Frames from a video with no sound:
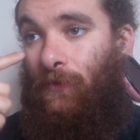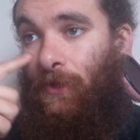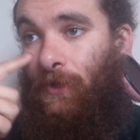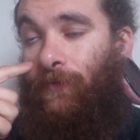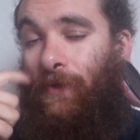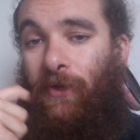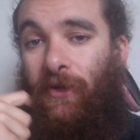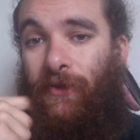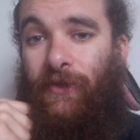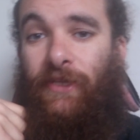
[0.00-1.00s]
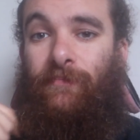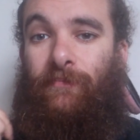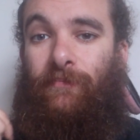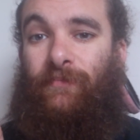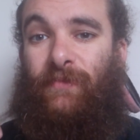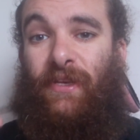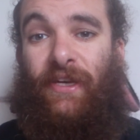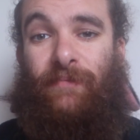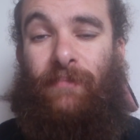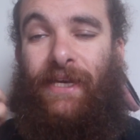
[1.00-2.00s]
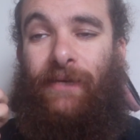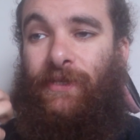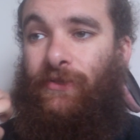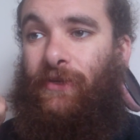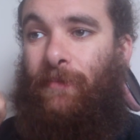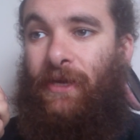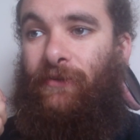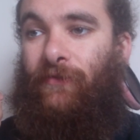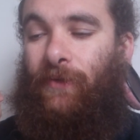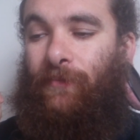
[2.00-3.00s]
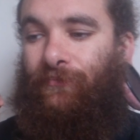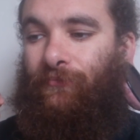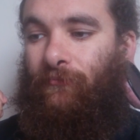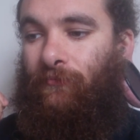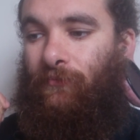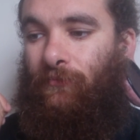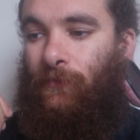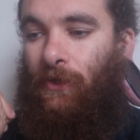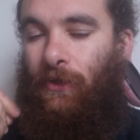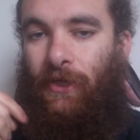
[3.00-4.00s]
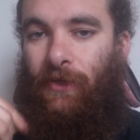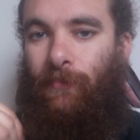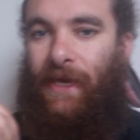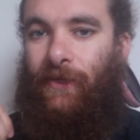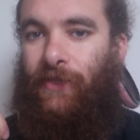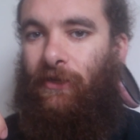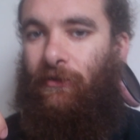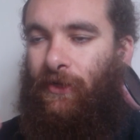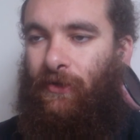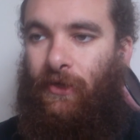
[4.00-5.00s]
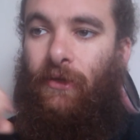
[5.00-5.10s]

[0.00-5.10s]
They're both nice black pieces. They're made of black Delrin,